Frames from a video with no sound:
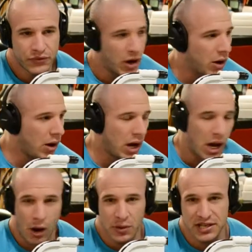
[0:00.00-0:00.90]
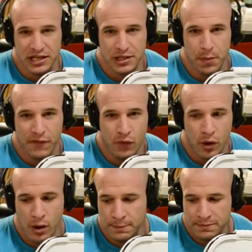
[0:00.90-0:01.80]
So I always like to
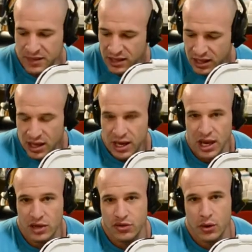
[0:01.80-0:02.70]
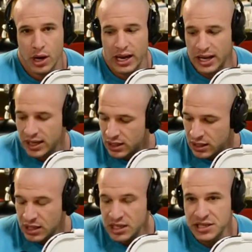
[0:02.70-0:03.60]
perform either a
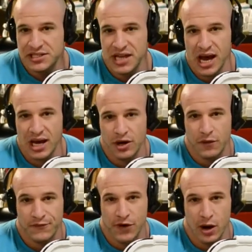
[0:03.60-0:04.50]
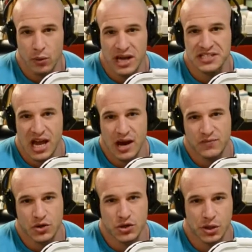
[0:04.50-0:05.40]
side or front raise
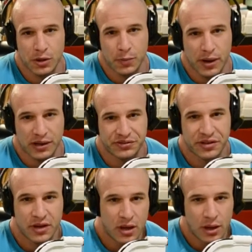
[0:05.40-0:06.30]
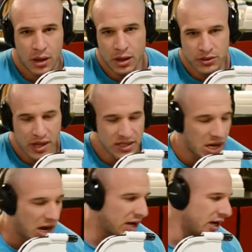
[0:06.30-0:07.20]
after a shoulder press. So that's how
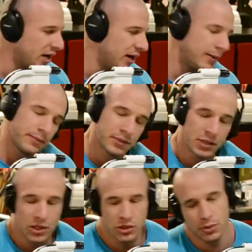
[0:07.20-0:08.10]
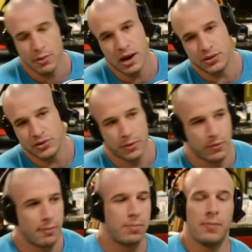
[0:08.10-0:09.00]
I kinda do
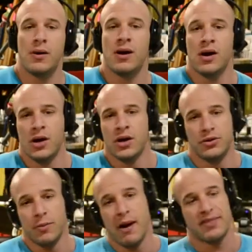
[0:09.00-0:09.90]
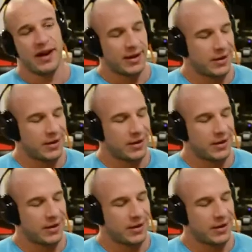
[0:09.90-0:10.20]
my thing.